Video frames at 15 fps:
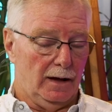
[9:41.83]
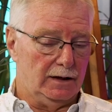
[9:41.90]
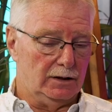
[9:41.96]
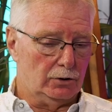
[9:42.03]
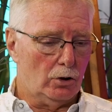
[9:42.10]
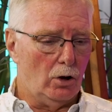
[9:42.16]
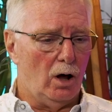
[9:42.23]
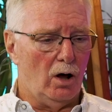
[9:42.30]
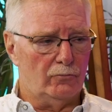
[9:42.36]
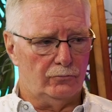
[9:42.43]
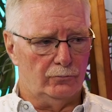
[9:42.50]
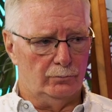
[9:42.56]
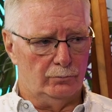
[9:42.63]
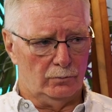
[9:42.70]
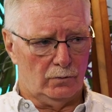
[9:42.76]
I get a call
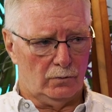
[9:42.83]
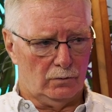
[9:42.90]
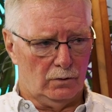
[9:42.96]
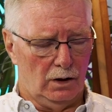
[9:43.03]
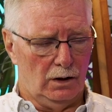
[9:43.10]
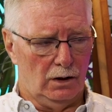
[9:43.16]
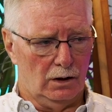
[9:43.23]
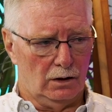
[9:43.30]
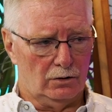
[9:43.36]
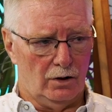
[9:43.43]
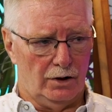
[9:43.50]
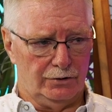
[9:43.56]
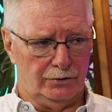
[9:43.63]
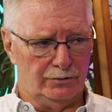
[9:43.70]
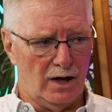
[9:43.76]
from
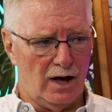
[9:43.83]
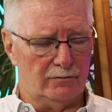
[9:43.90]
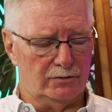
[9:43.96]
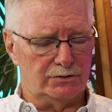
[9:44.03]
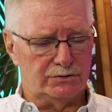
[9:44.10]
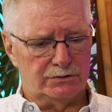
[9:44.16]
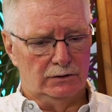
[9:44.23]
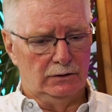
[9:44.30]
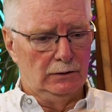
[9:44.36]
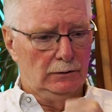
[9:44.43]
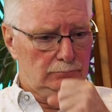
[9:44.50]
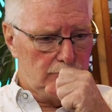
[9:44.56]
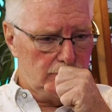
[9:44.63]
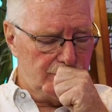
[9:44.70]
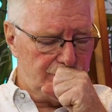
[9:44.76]
Claudio Navas,
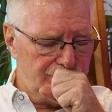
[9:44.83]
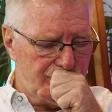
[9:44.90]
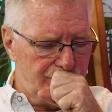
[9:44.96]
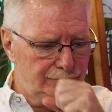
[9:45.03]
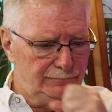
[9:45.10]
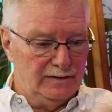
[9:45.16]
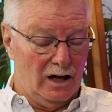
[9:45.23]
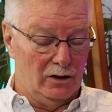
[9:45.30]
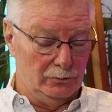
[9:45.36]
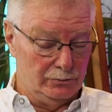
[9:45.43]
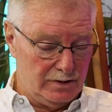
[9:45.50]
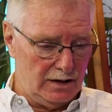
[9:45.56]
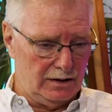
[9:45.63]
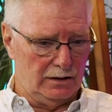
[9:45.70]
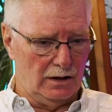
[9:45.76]
now
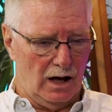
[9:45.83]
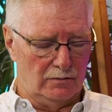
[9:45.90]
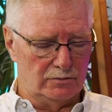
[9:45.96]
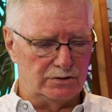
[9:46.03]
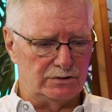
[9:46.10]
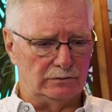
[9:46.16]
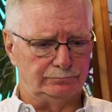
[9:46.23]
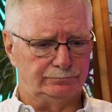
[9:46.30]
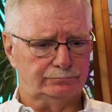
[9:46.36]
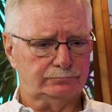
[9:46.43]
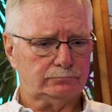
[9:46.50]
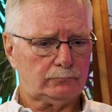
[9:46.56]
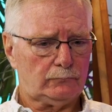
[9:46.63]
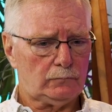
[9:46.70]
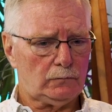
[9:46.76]
Lieutenant Navas,
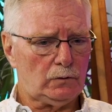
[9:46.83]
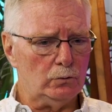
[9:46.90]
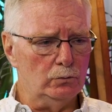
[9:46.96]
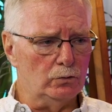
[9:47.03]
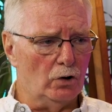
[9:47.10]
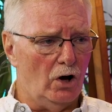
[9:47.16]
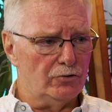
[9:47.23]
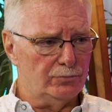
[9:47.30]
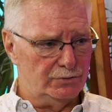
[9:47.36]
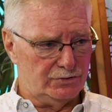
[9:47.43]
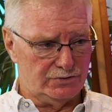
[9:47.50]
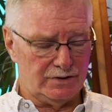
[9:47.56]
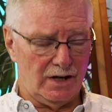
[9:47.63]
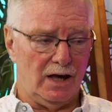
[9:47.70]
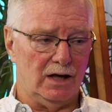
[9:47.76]
who calls me and
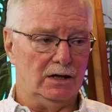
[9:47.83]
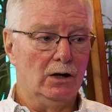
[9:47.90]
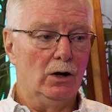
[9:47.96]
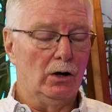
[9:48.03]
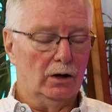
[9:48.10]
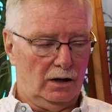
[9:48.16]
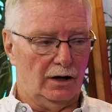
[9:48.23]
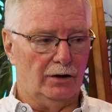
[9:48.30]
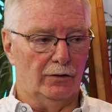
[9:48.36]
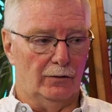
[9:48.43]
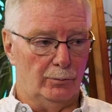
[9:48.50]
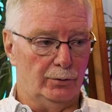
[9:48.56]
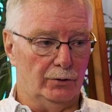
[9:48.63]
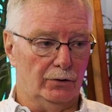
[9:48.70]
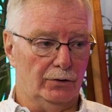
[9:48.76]
says, hey, got
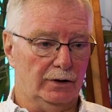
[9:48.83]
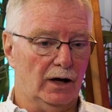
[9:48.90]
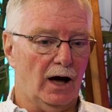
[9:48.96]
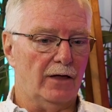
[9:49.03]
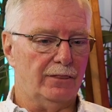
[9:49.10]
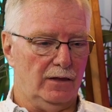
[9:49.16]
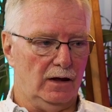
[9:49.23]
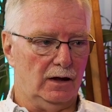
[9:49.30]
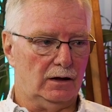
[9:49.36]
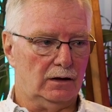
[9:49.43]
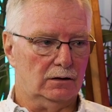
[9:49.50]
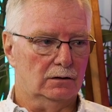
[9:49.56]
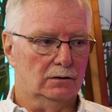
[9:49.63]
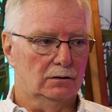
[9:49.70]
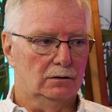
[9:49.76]
another building. I
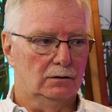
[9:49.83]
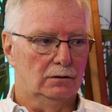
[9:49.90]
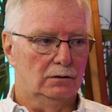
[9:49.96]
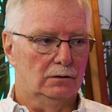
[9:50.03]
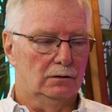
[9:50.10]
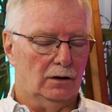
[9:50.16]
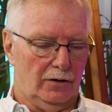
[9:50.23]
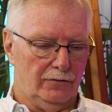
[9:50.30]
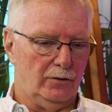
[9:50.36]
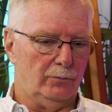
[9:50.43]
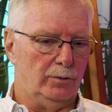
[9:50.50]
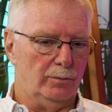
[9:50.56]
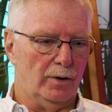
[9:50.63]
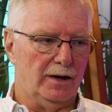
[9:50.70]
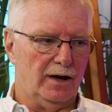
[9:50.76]
think
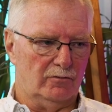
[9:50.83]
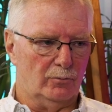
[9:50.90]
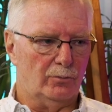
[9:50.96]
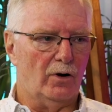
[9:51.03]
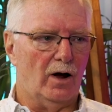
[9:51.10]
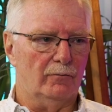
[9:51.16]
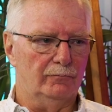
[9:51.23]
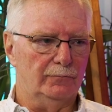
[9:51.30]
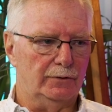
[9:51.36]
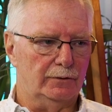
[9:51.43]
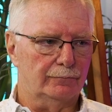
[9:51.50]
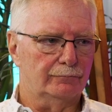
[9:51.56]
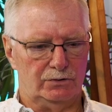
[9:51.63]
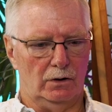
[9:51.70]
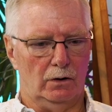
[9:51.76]
we might have a problem
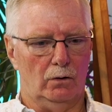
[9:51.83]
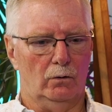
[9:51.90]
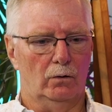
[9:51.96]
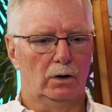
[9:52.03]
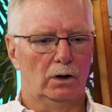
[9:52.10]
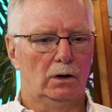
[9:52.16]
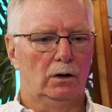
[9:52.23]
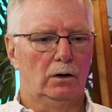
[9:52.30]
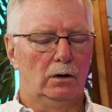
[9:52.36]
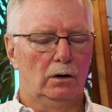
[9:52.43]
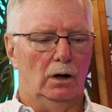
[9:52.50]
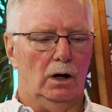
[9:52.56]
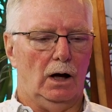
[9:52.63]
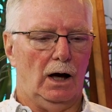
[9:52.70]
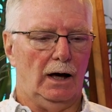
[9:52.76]
here. So
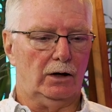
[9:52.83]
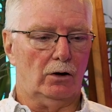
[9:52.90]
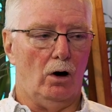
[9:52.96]
I